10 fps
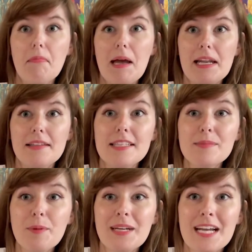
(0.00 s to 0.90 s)
And at this
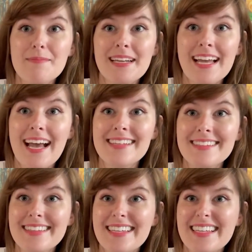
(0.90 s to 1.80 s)
point I might
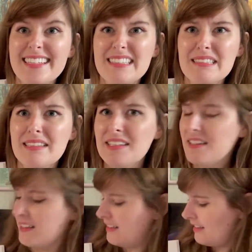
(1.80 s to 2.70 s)
ask the kids,
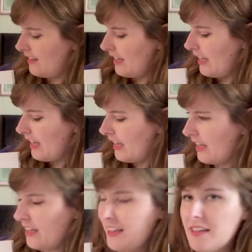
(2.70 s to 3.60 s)

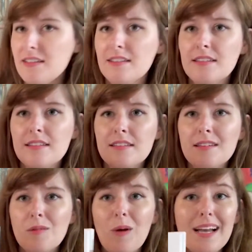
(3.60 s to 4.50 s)
hey,
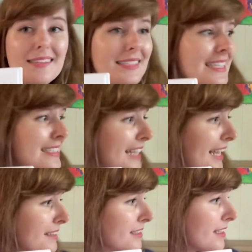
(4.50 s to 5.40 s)
why isn't he
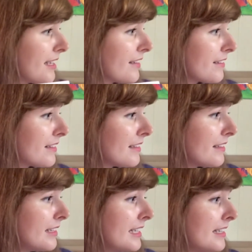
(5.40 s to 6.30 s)
dancing?
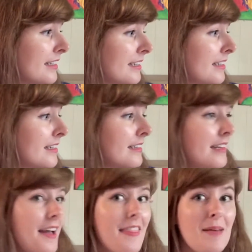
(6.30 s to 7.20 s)

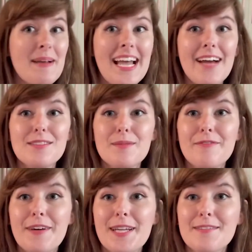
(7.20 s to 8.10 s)
And they might have some
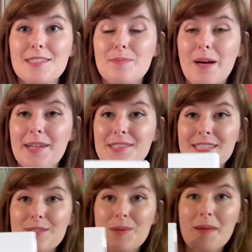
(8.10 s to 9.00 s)
funny
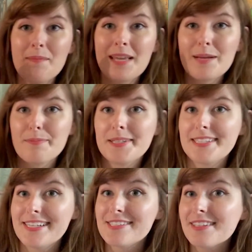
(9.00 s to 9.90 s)
responses. We might make a
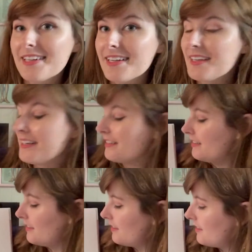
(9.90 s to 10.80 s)
prediction here.
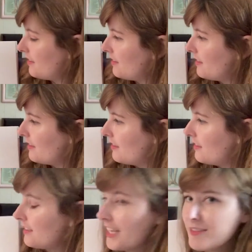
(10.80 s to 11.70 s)

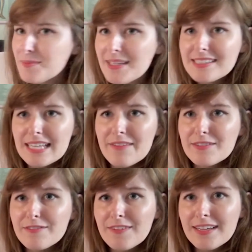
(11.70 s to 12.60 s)
Everybody's
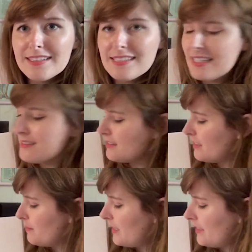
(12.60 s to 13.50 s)
having fun
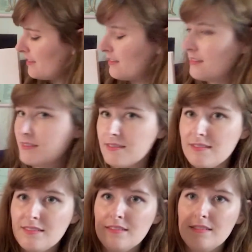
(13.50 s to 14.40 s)
dancing, but
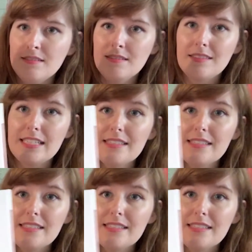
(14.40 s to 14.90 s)
he